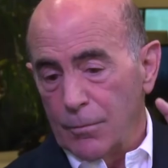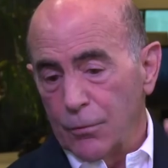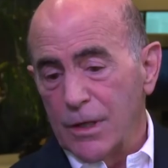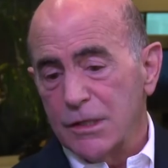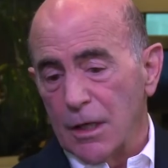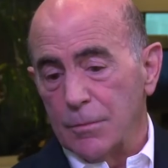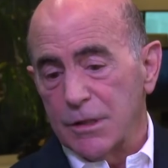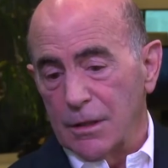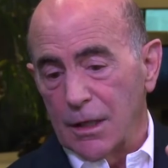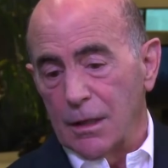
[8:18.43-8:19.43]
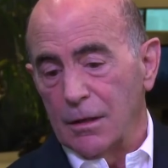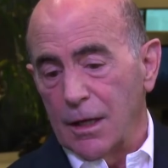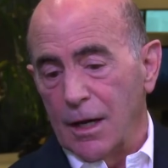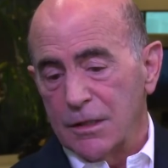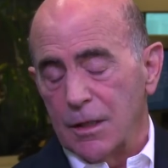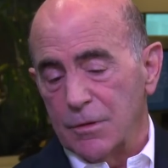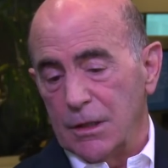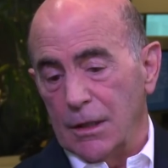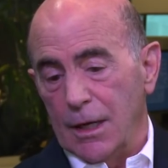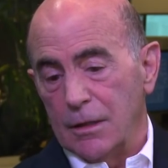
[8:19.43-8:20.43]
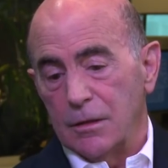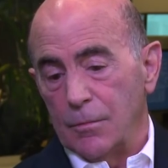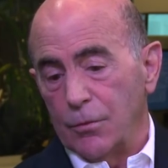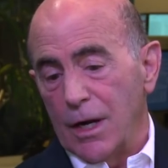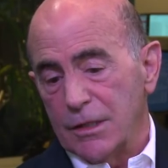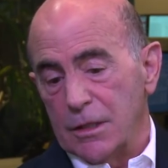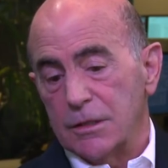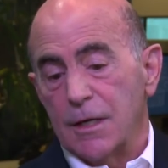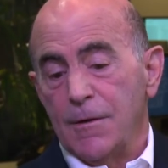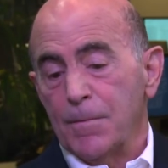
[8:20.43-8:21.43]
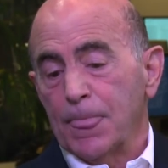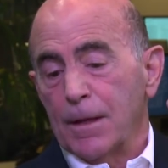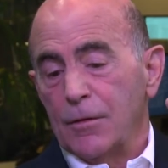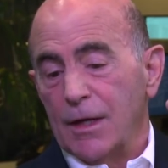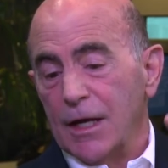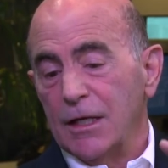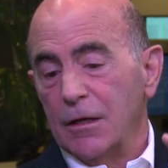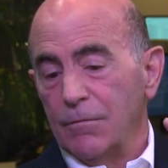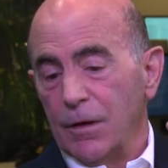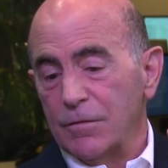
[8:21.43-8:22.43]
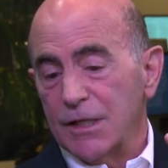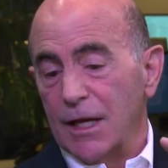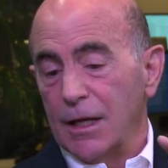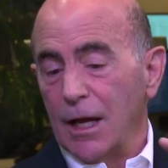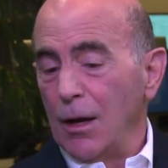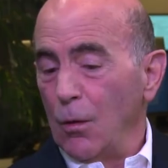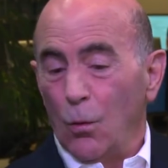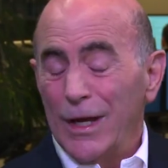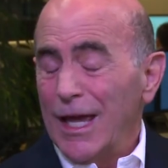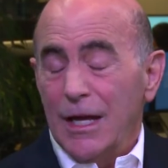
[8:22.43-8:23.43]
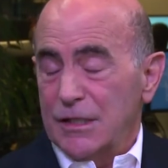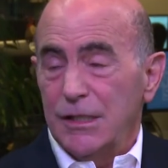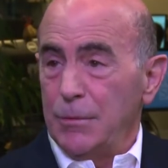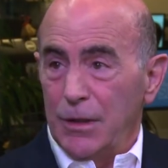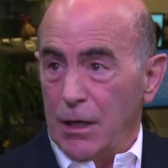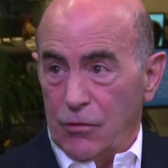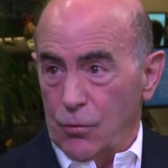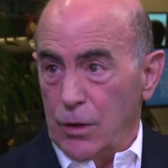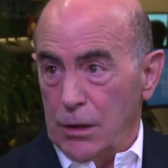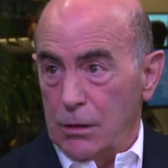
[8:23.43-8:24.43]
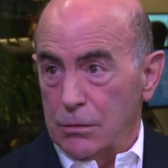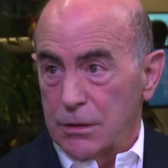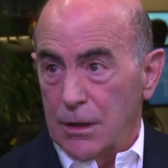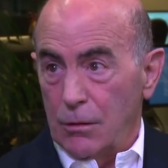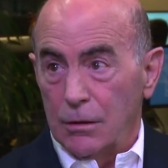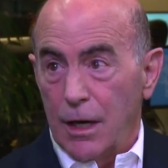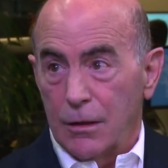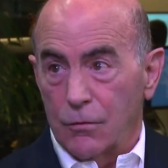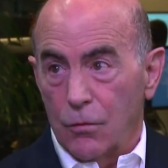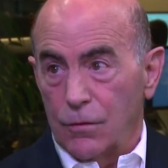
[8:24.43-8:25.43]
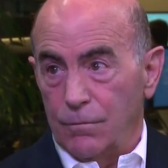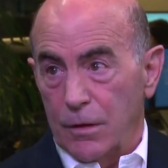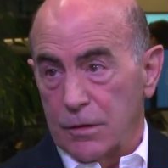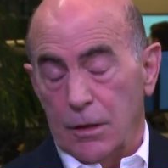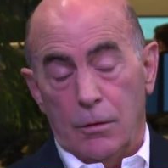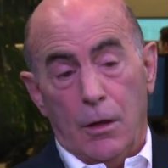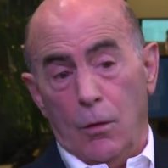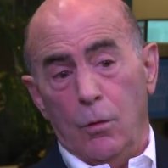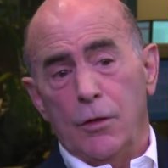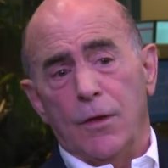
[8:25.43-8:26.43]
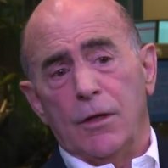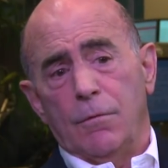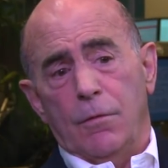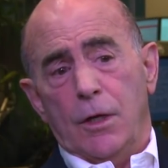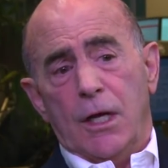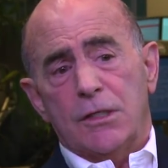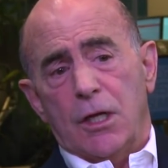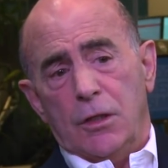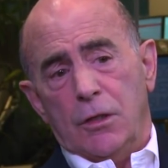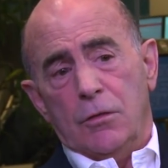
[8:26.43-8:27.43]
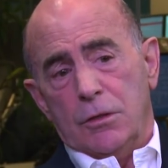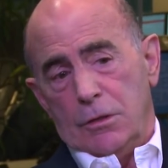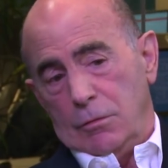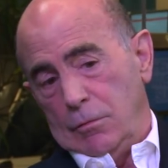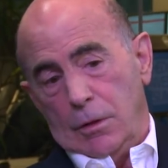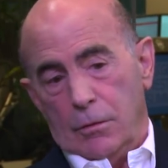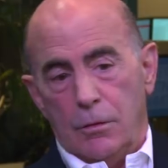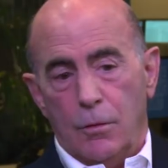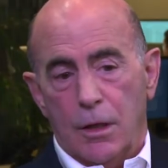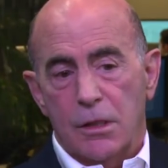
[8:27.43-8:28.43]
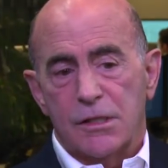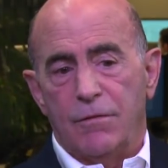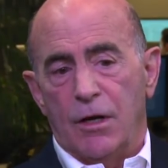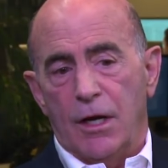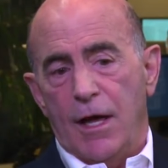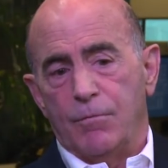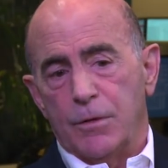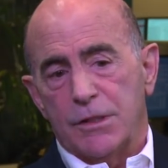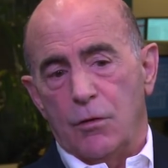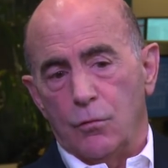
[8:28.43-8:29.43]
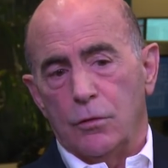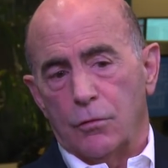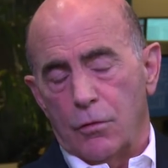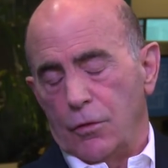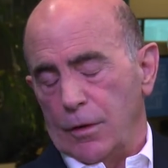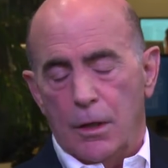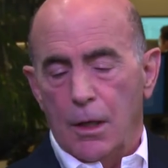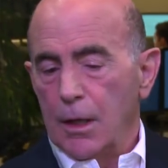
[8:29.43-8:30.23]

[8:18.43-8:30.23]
the precepts and the, the concepts that he has and the process, the idea of, of saying, we can't see beyond three years. Now, mm -hmm. a mm-hmm. lot of growth investors, uh, we think for the next 10 years that uh, we got 7.5% real growth, and